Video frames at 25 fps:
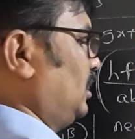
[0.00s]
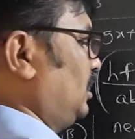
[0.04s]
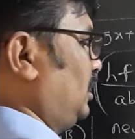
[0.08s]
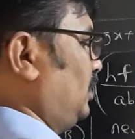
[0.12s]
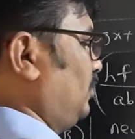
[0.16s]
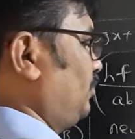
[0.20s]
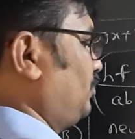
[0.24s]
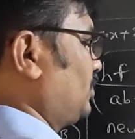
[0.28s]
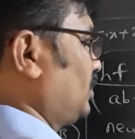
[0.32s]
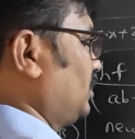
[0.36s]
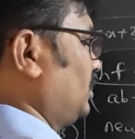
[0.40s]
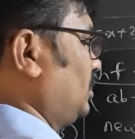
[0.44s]

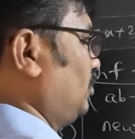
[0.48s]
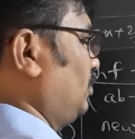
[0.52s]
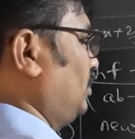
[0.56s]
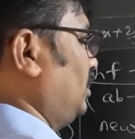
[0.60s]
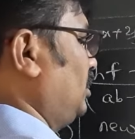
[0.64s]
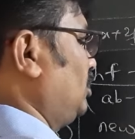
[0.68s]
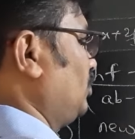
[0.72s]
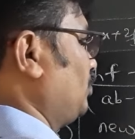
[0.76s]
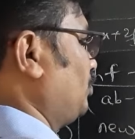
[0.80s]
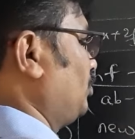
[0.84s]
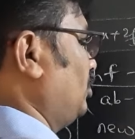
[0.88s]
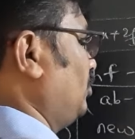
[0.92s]
After then
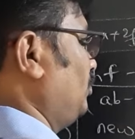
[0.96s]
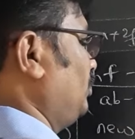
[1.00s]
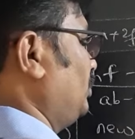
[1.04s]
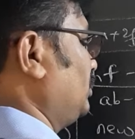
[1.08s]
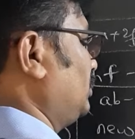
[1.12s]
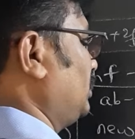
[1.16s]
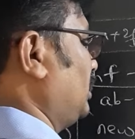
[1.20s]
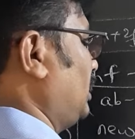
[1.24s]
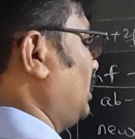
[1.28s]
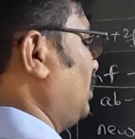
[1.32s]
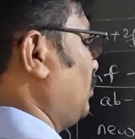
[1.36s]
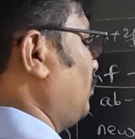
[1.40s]
multiple
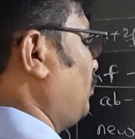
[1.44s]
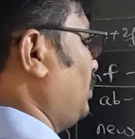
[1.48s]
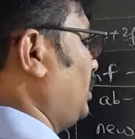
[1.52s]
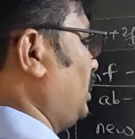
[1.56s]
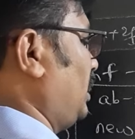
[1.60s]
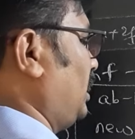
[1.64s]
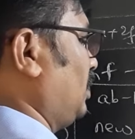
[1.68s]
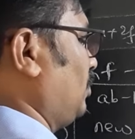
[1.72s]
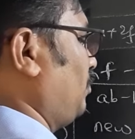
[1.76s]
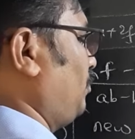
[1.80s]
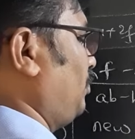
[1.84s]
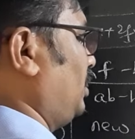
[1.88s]
with alpha
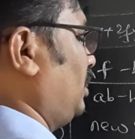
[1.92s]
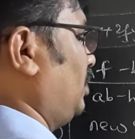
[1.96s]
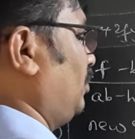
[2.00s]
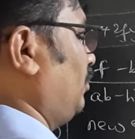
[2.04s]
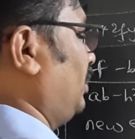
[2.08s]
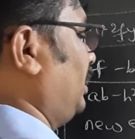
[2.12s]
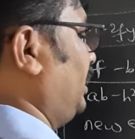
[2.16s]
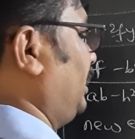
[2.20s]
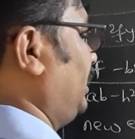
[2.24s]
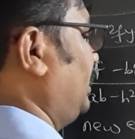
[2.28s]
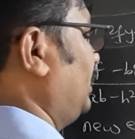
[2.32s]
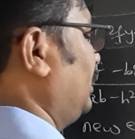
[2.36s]
alpha
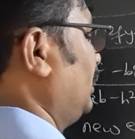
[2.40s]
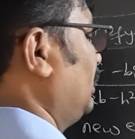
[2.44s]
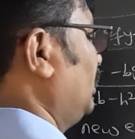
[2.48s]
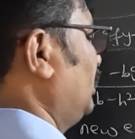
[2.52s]
y